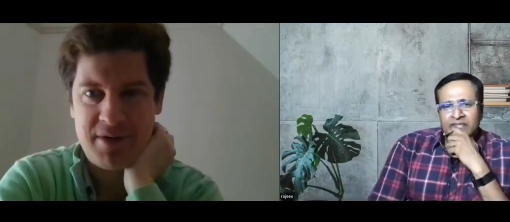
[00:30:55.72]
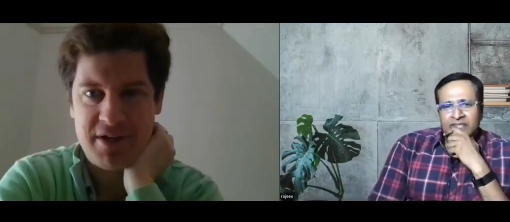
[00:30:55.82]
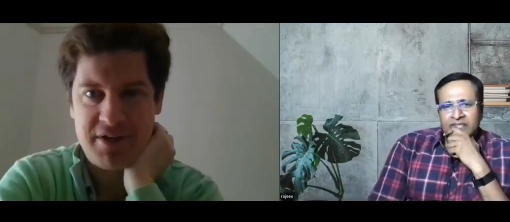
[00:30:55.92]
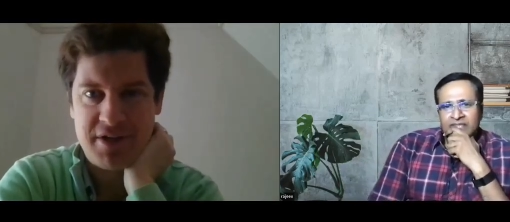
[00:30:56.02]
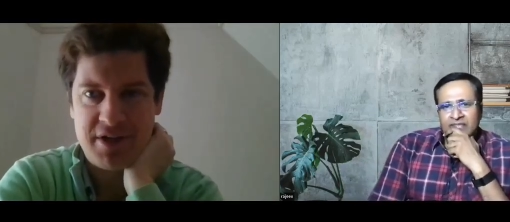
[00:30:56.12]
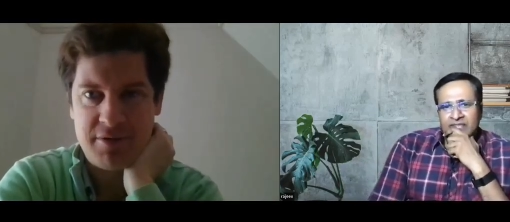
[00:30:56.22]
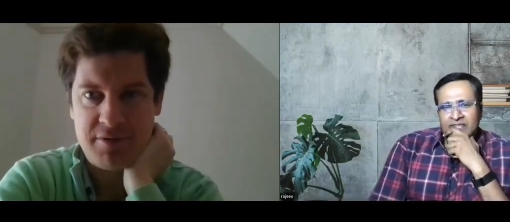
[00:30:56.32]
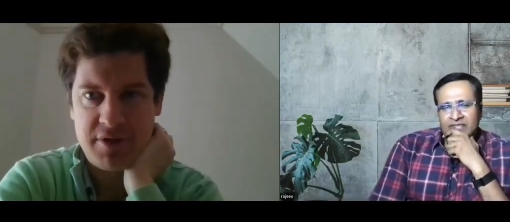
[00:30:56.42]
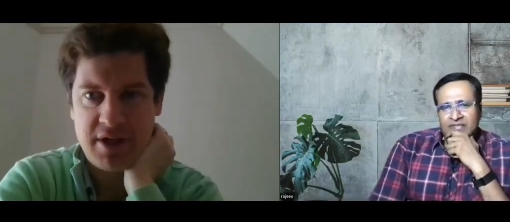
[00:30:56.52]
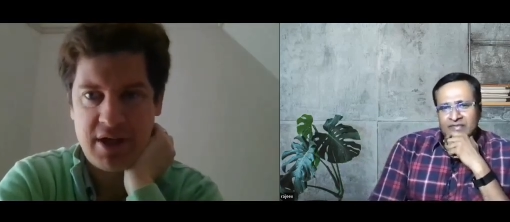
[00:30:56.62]
Speaker 1: But from a
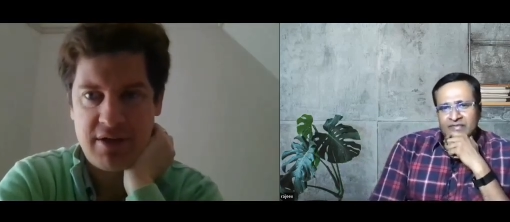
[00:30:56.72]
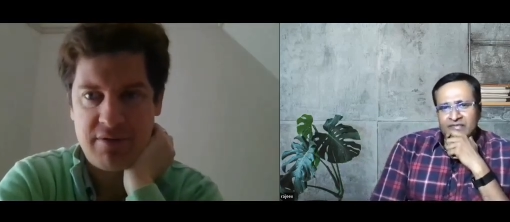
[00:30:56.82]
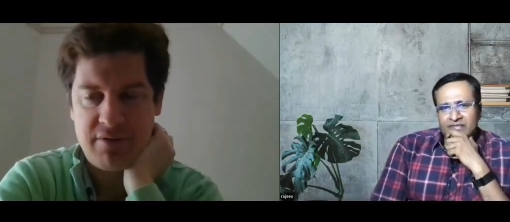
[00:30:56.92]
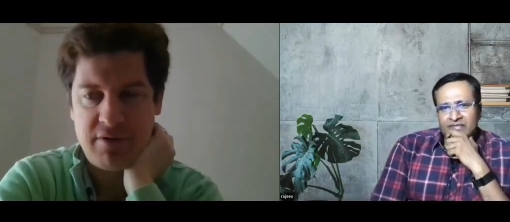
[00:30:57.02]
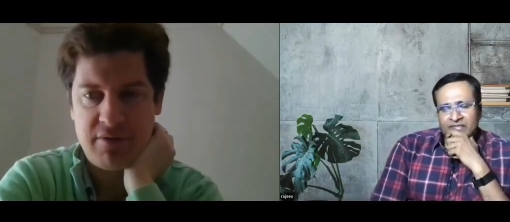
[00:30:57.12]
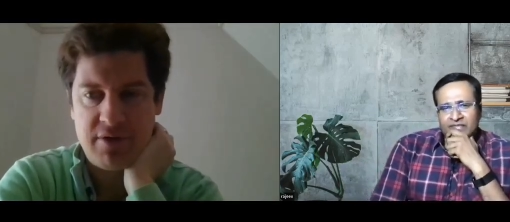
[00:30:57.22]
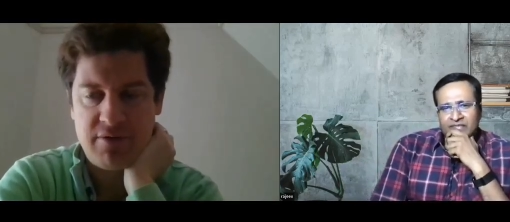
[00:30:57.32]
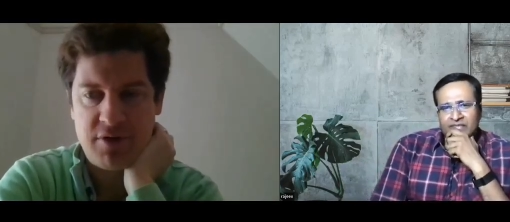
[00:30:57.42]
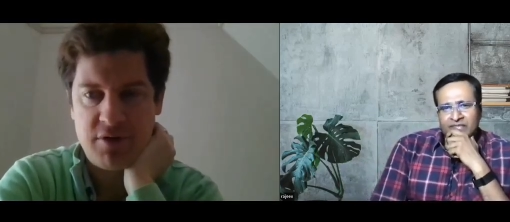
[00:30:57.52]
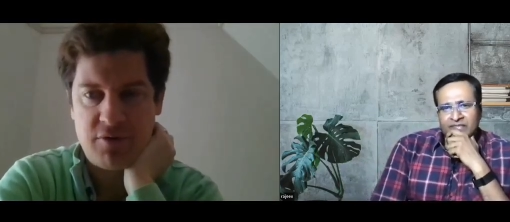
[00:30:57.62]
you know uh,
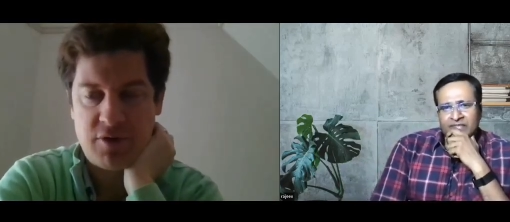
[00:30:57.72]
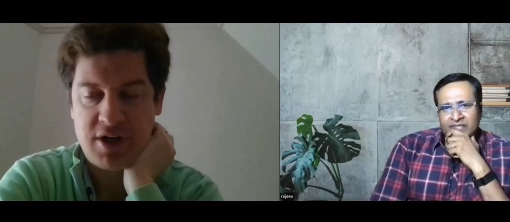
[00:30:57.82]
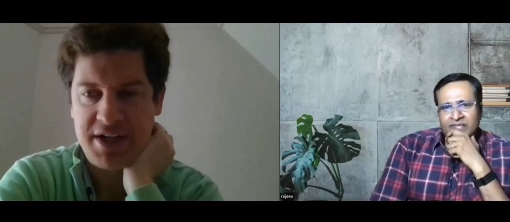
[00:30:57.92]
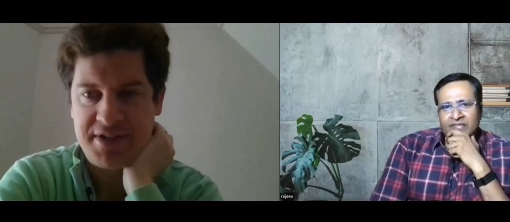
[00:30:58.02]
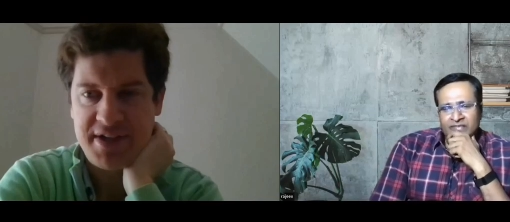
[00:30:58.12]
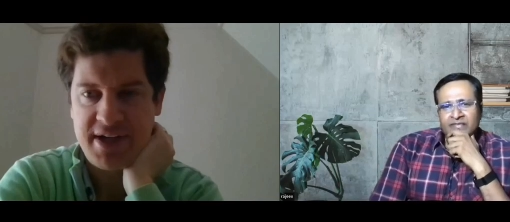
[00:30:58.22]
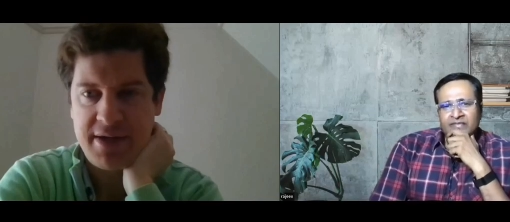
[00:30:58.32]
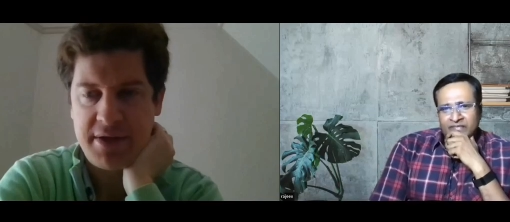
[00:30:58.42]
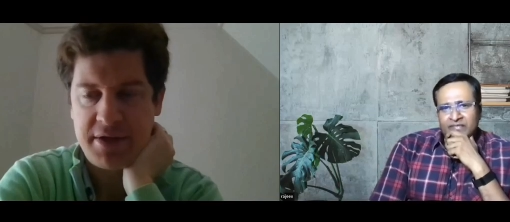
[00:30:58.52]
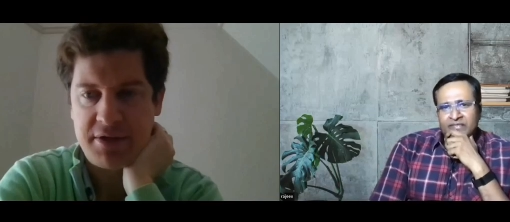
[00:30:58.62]
the the view of where I
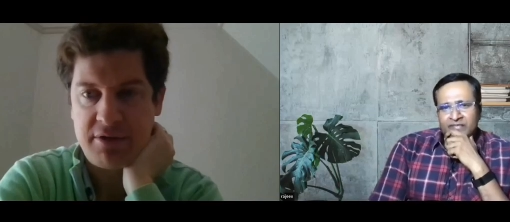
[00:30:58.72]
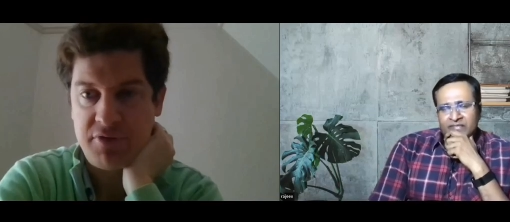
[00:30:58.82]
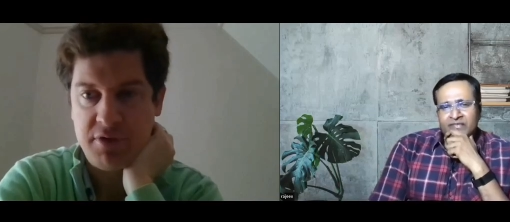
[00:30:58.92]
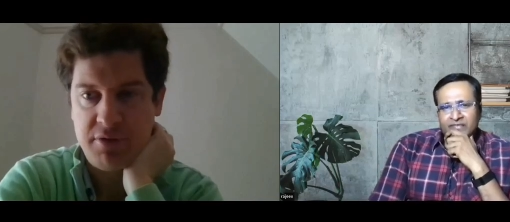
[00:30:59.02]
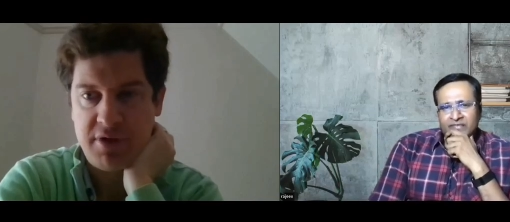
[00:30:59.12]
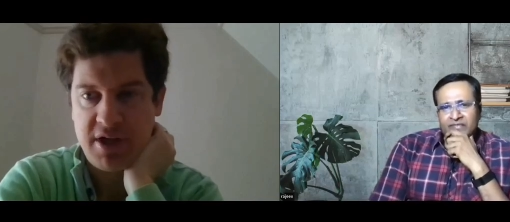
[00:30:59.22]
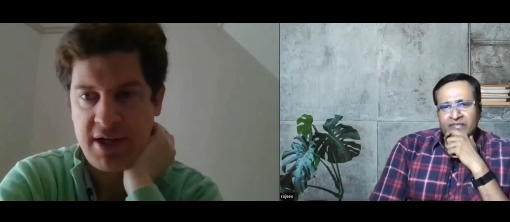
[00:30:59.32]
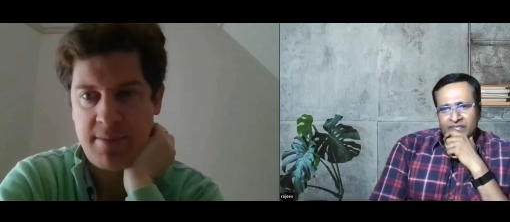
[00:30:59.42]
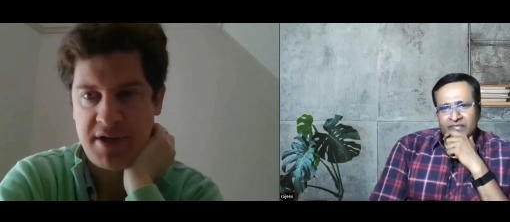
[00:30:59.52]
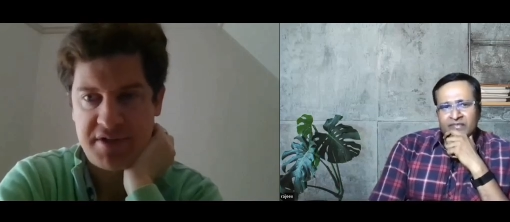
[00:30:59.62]
sit, I think there are a
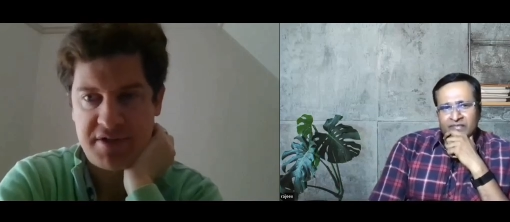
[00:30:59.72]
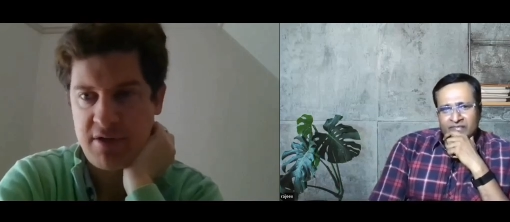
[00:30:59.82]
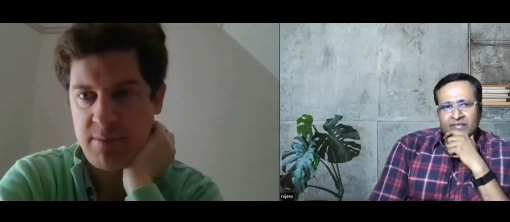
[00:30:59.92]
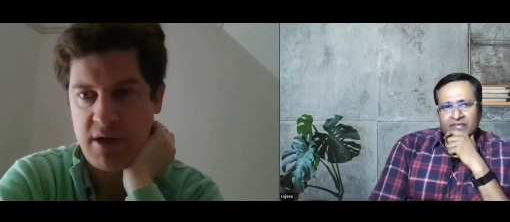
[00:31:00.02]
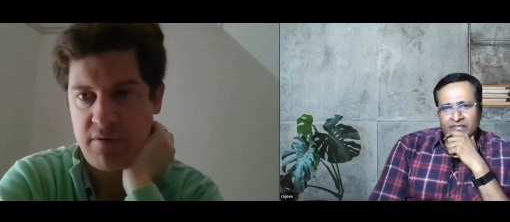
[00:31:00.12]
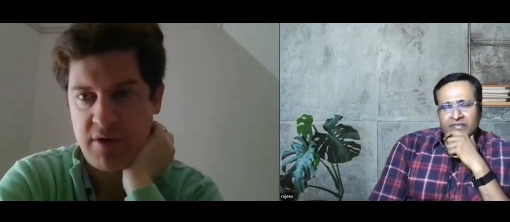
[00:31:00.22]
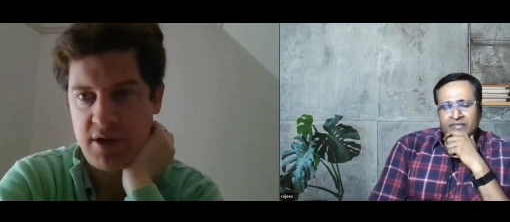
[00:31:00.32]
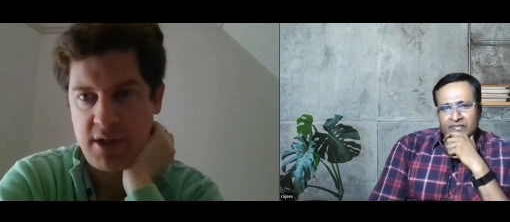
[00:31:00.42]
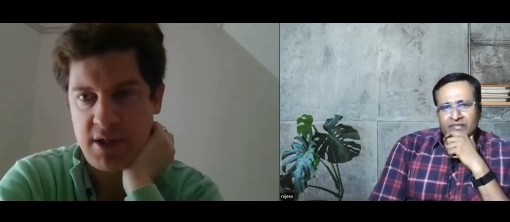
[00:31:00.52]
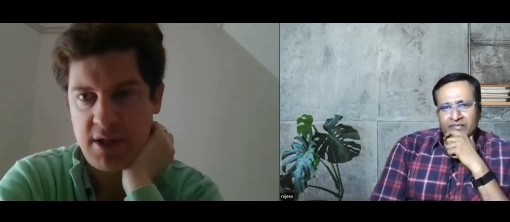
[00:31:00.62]
few dynamics that have
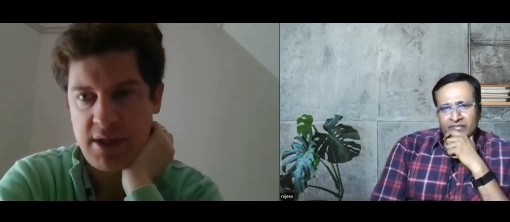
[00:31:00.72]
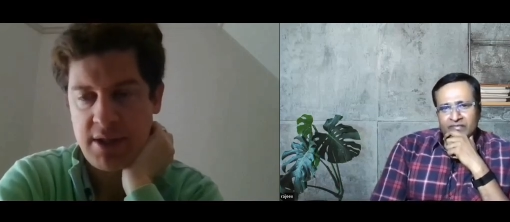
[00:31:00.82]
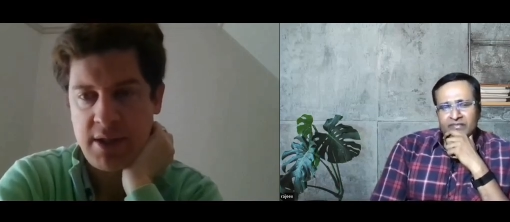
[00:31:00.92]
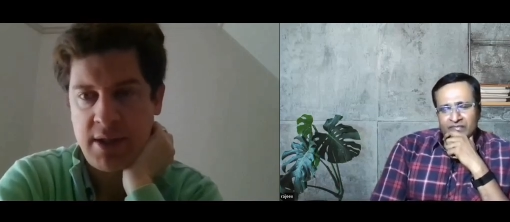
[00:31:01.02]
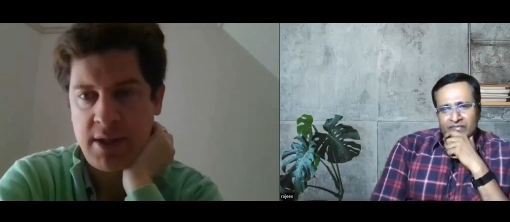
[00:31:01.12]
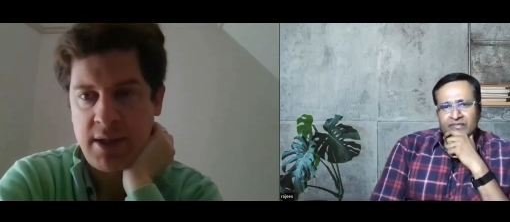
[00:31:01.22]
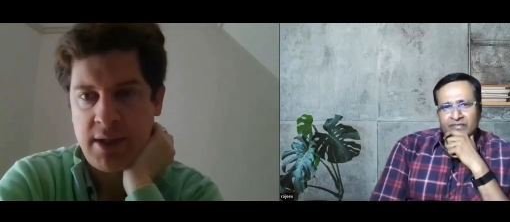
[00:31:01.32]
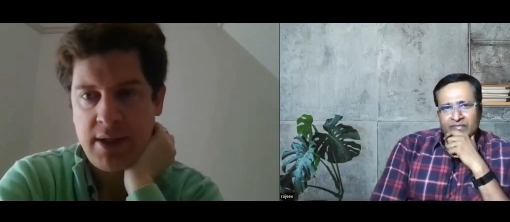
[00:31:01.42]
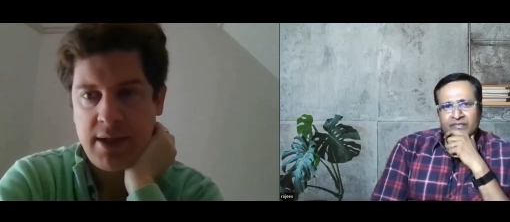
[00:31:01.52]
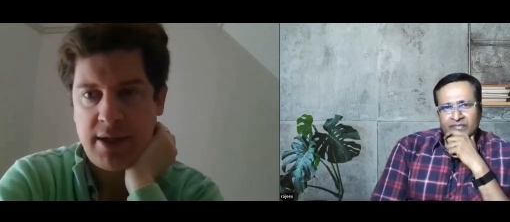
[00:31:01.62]
benefited India.
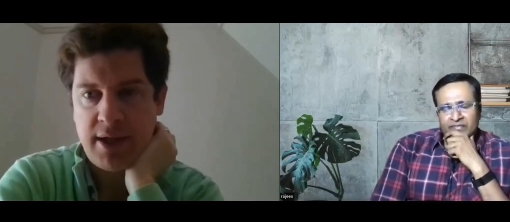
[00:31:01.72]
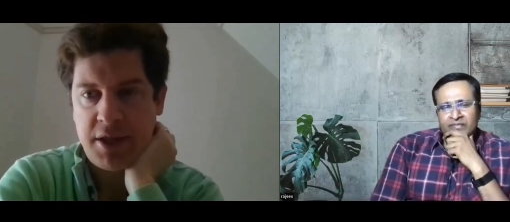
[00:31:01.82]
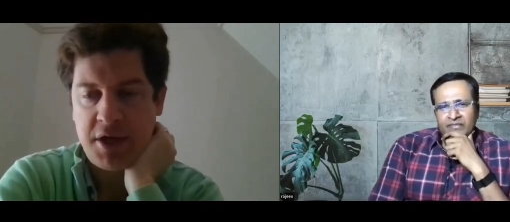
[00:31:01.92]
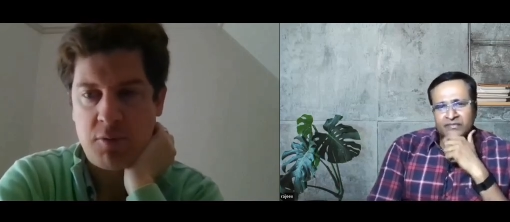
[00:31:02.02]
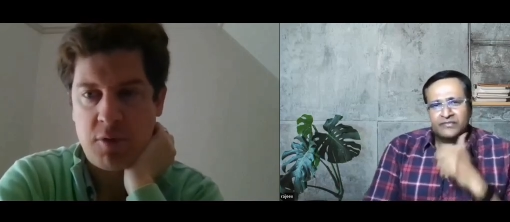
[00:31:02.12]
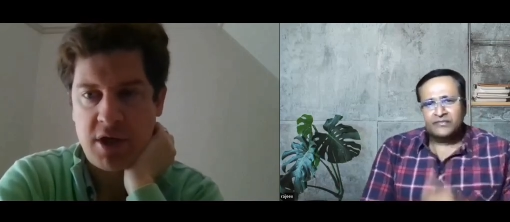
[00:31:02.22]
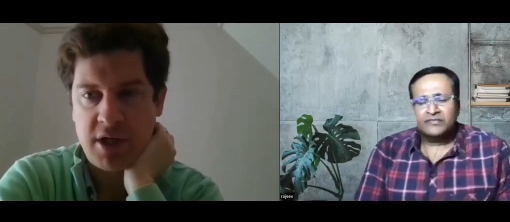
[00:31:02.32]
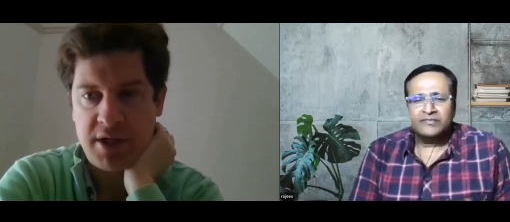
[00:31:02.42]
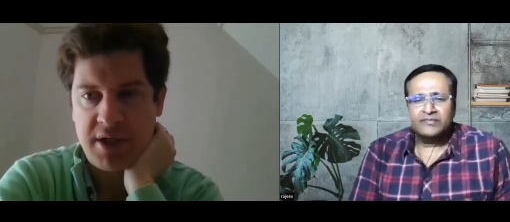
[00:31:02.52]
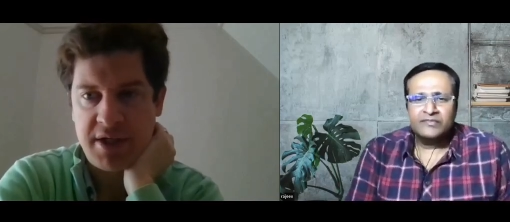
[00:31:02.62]
Uh, I think